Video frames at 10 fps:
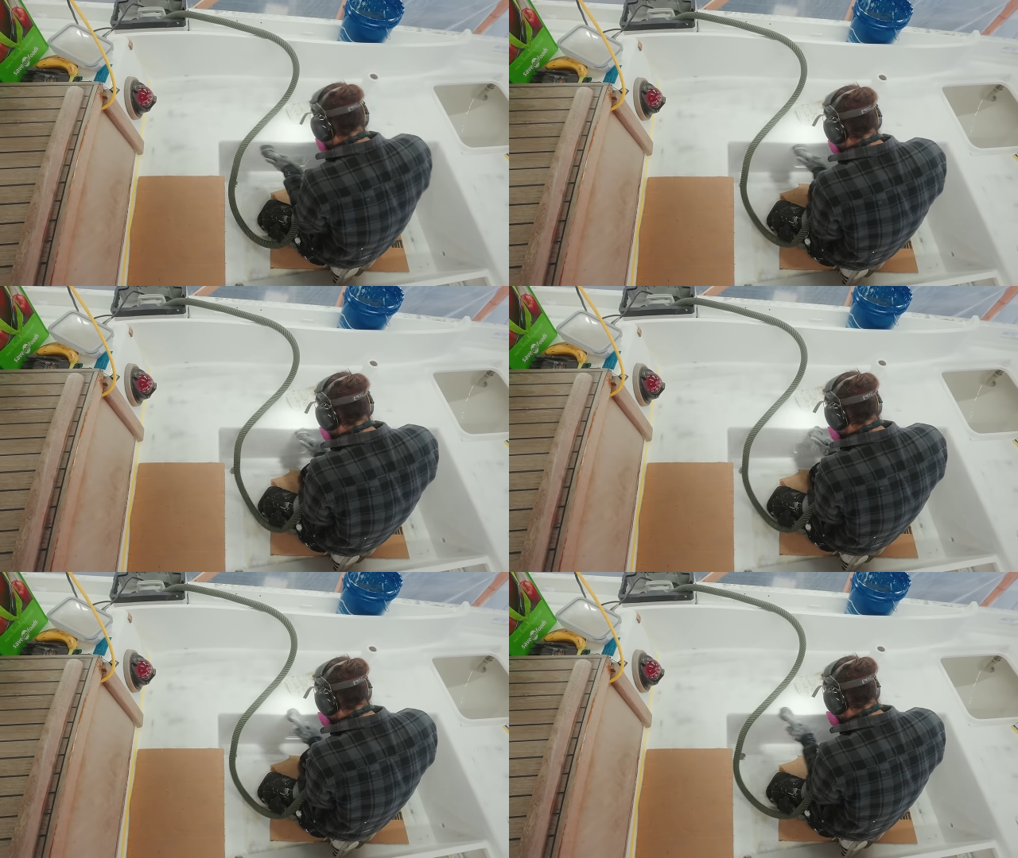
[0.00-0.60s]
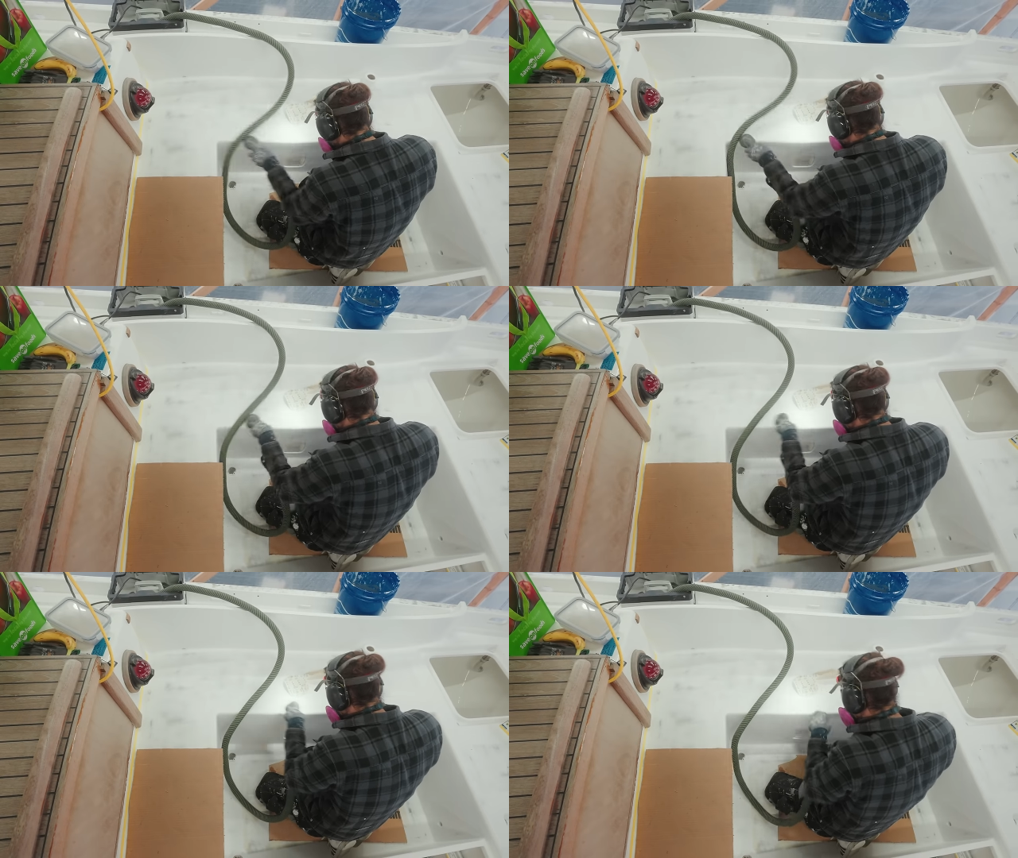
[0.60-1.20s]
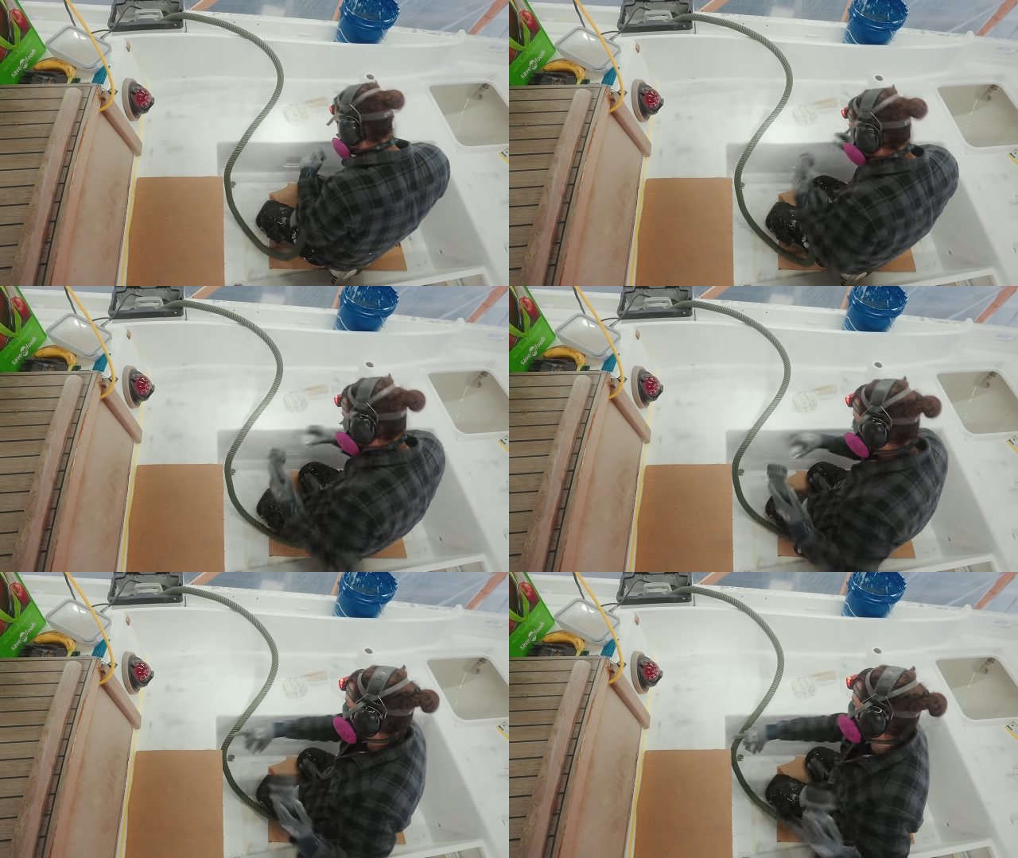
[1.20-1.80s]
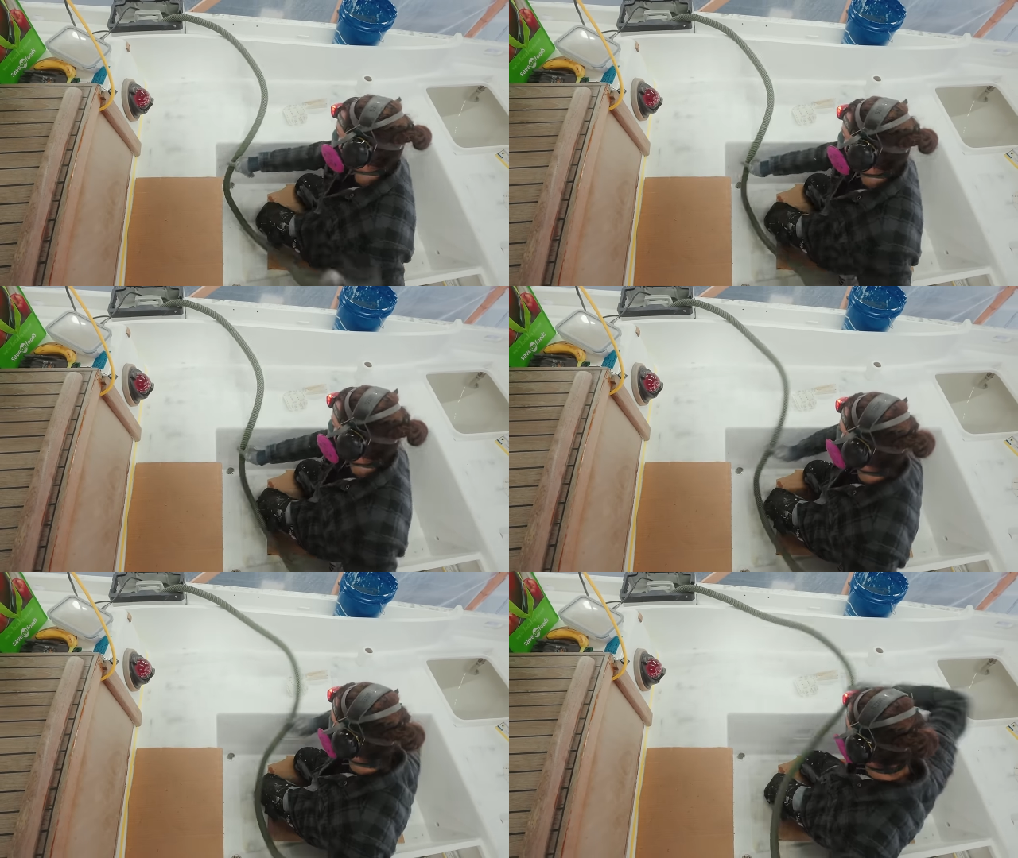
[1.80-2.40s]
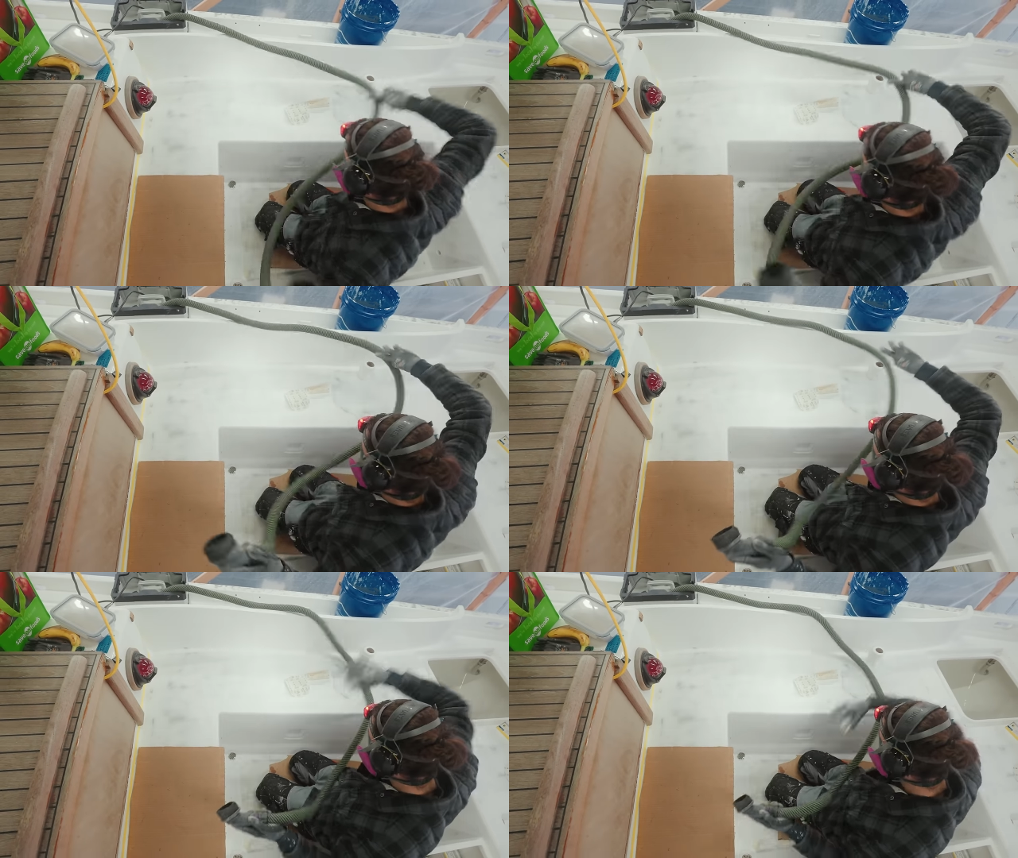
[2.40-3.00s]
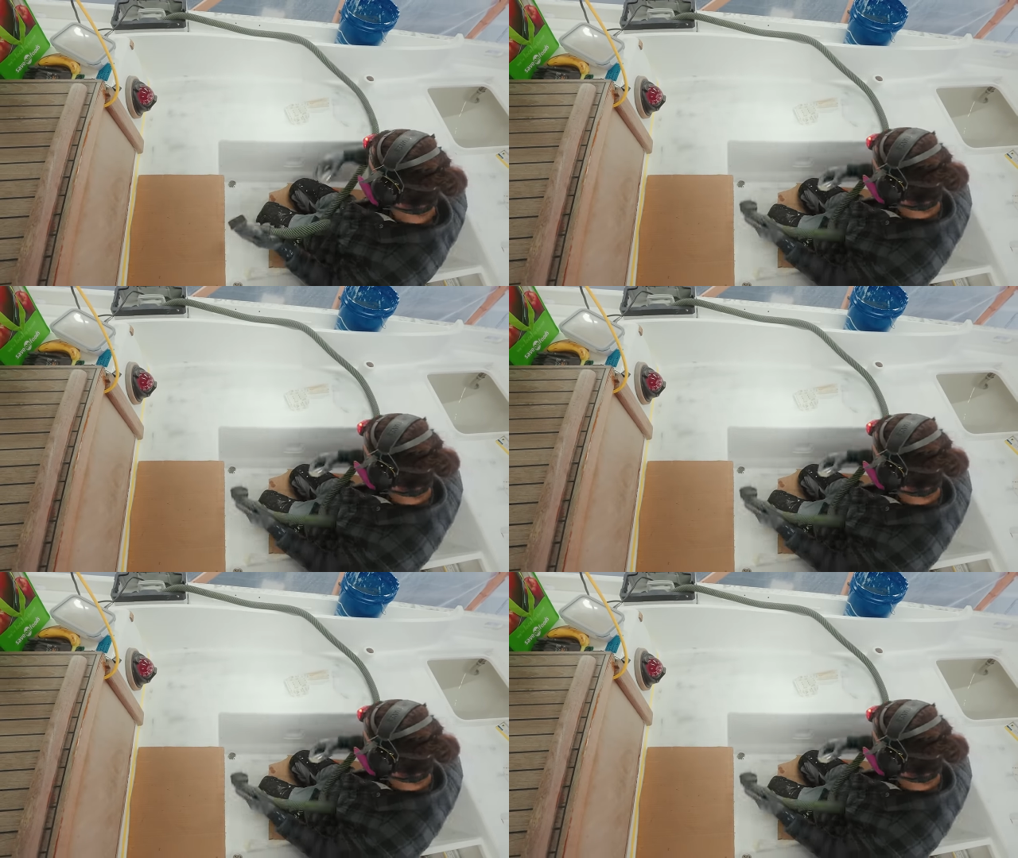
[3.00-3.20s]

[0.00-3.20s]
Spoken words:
Nobody's mouth can be seen.